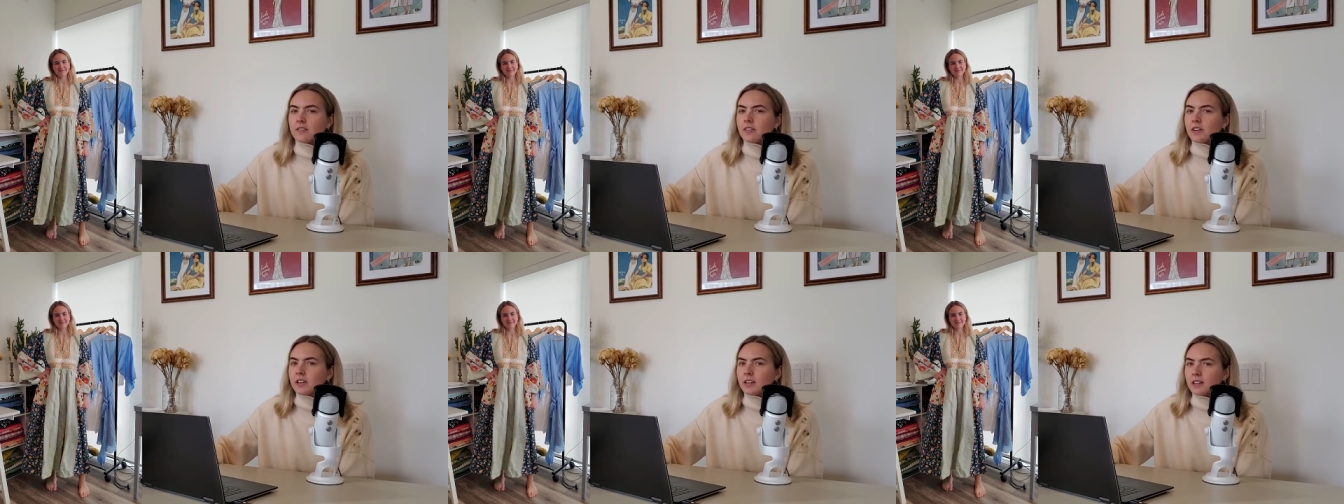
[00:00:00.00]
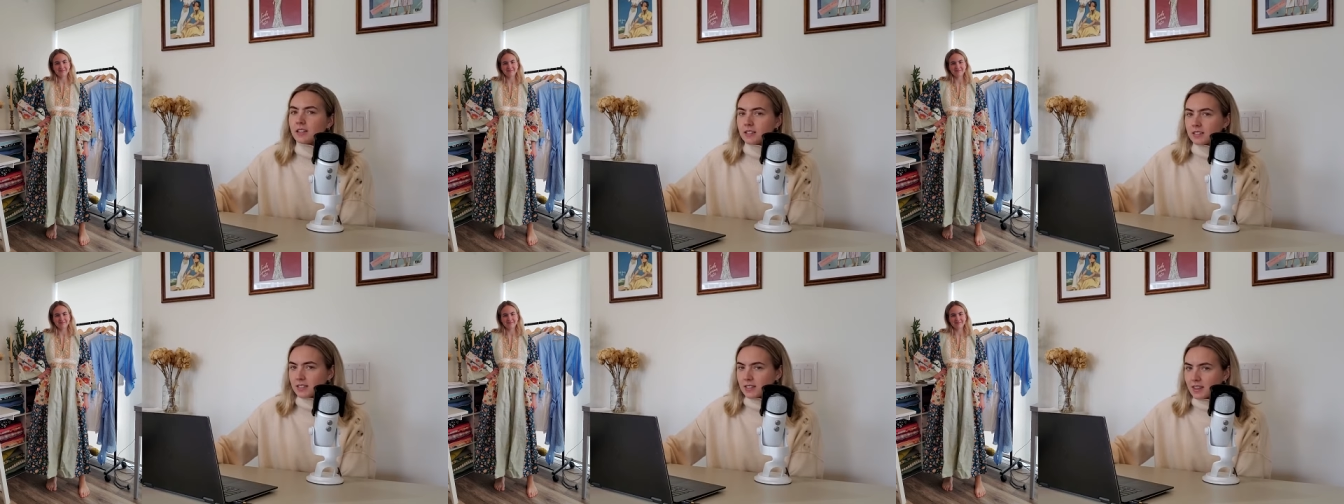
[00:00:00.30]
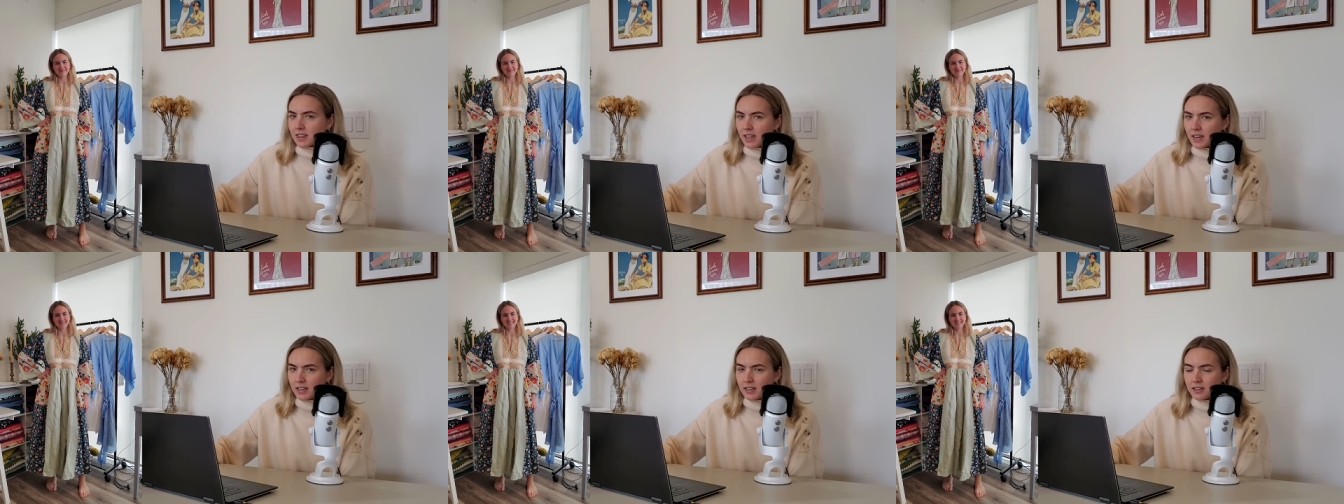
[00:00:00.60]
of it
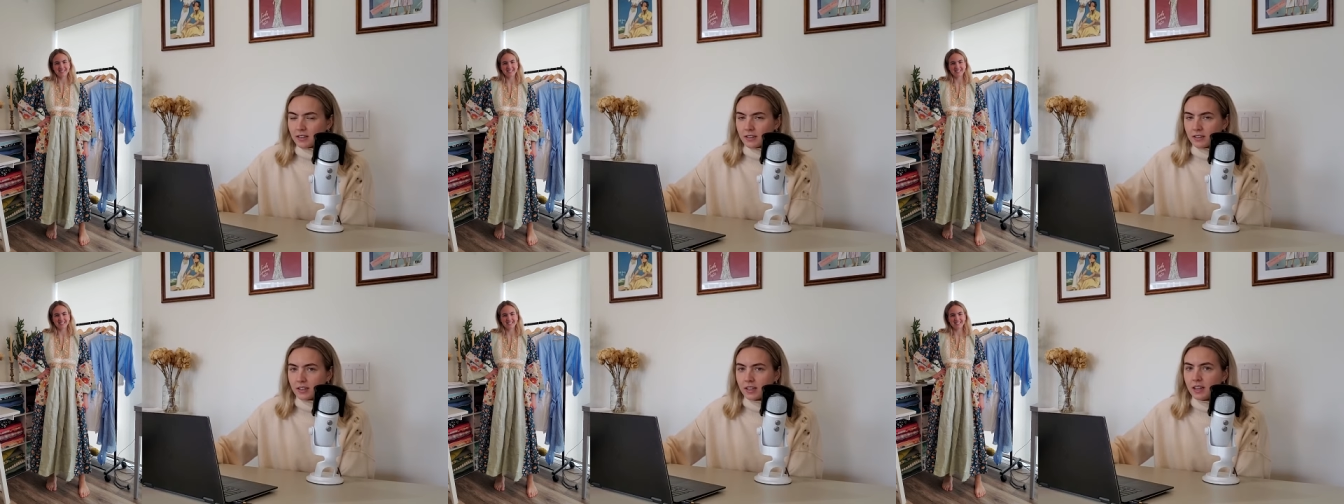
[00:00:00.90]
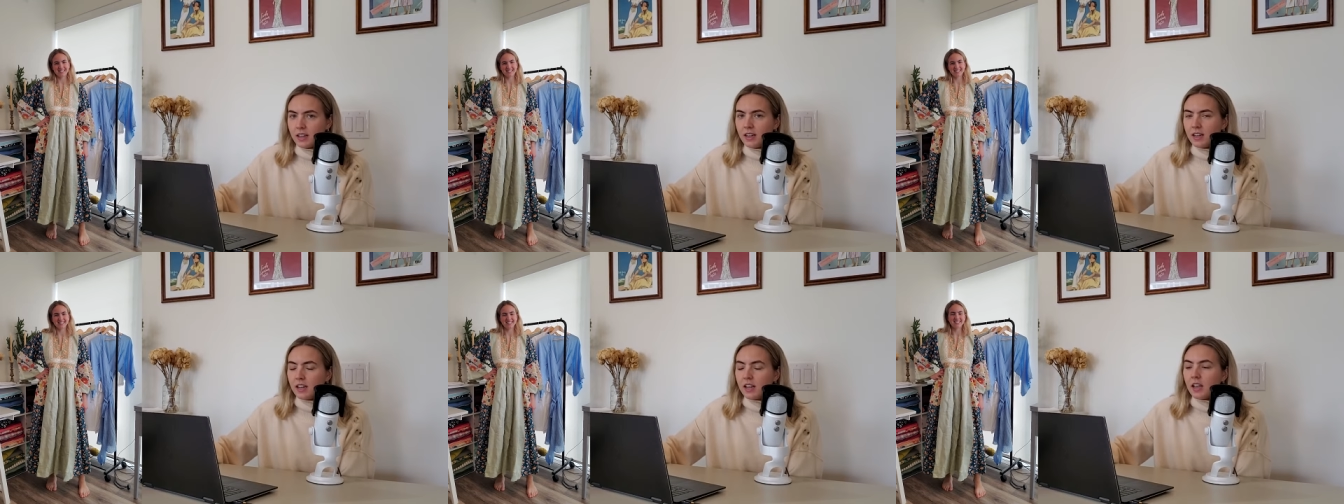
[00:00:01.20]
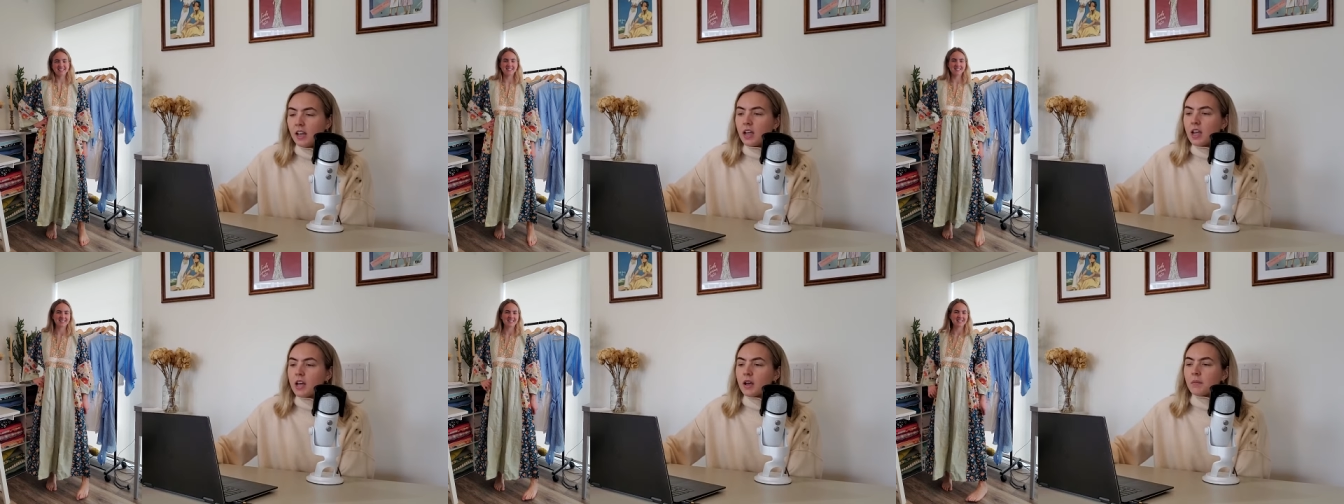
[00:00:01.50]
aesthetically,
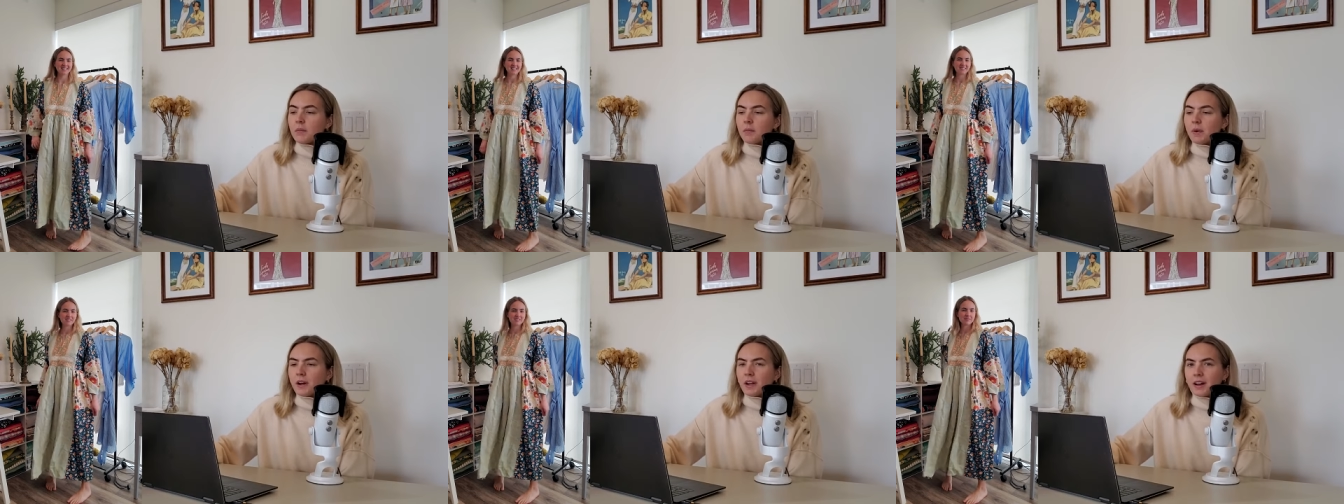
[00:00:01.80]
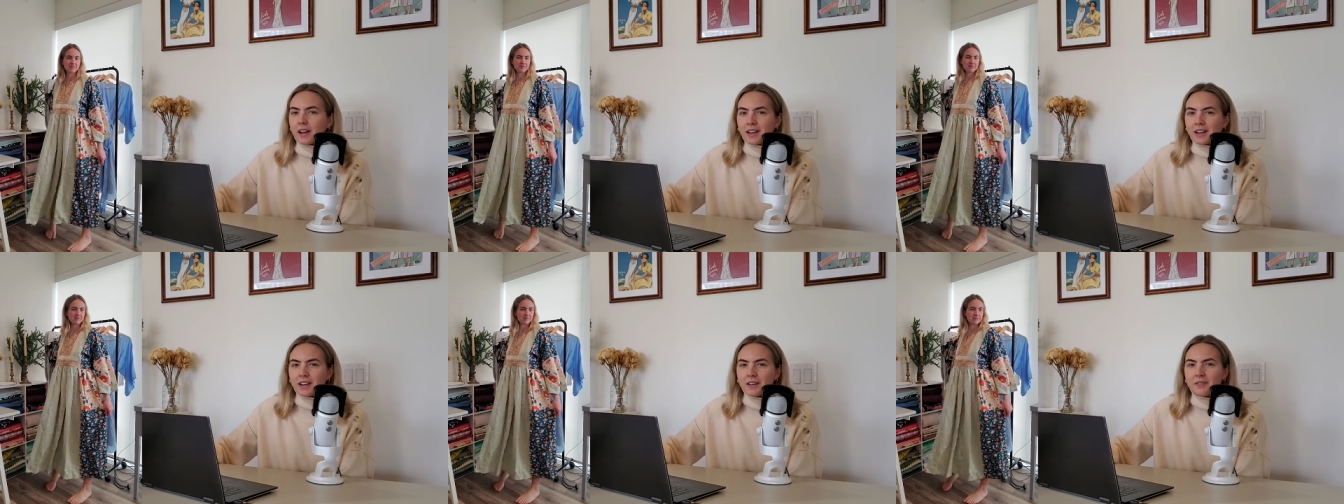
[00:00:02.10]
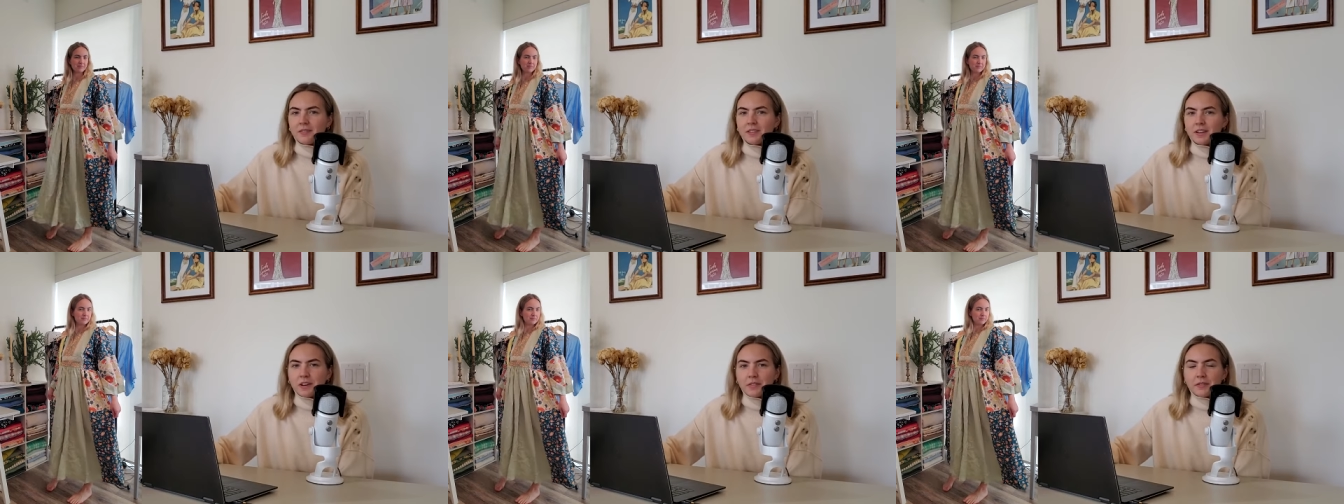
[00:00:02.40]
but I
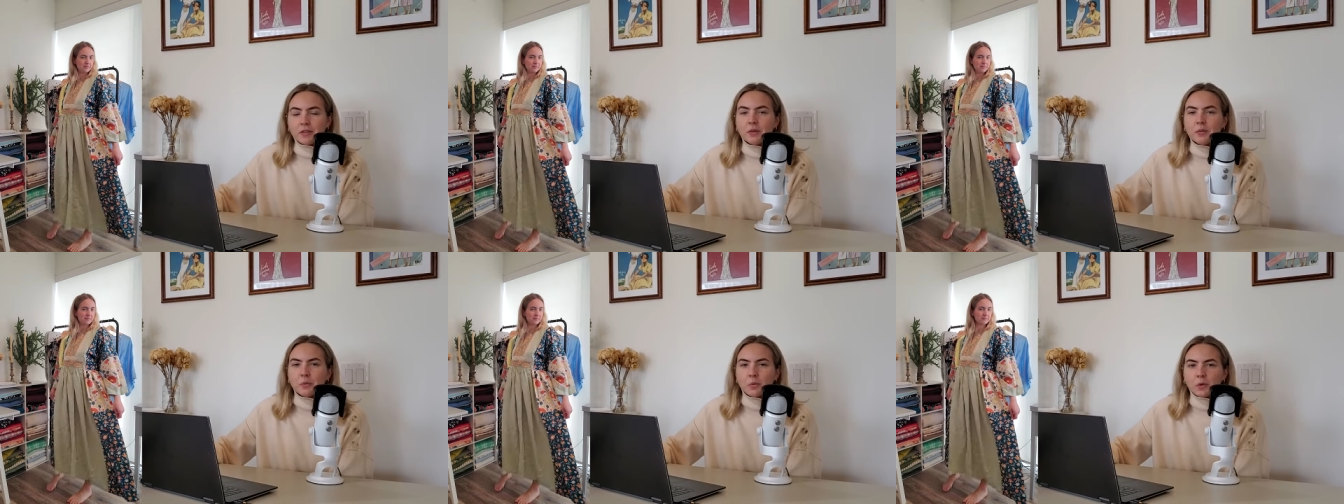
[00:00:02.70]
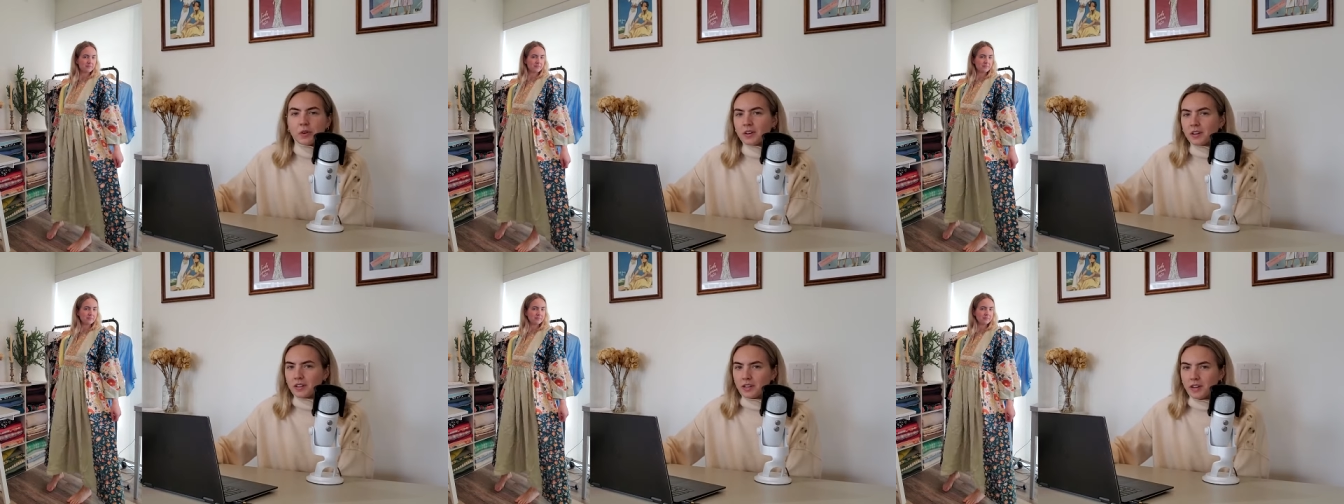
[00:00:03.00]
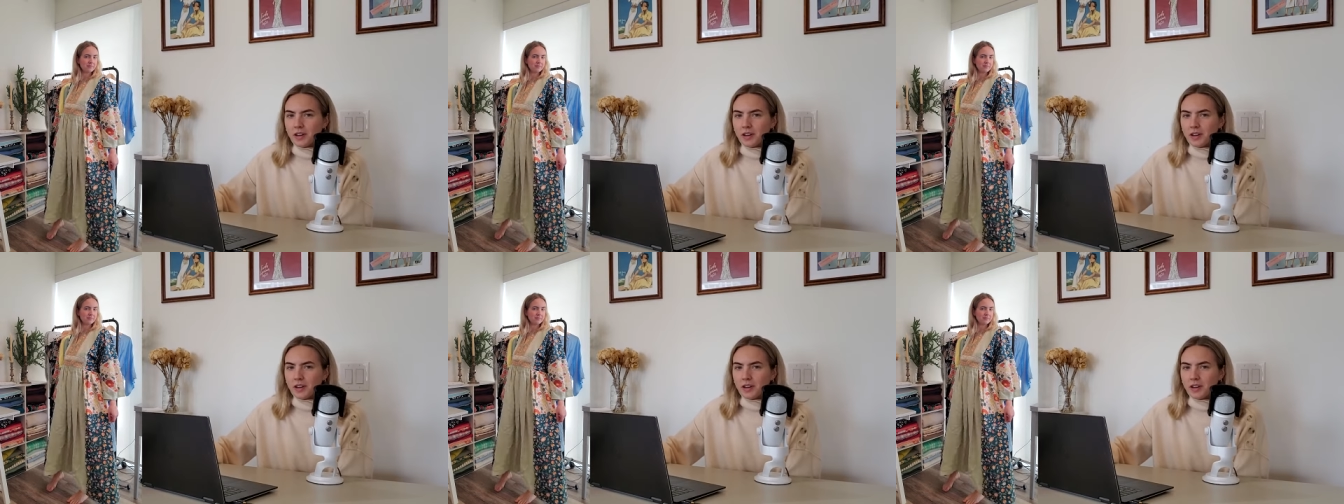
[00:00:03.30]
have never worn it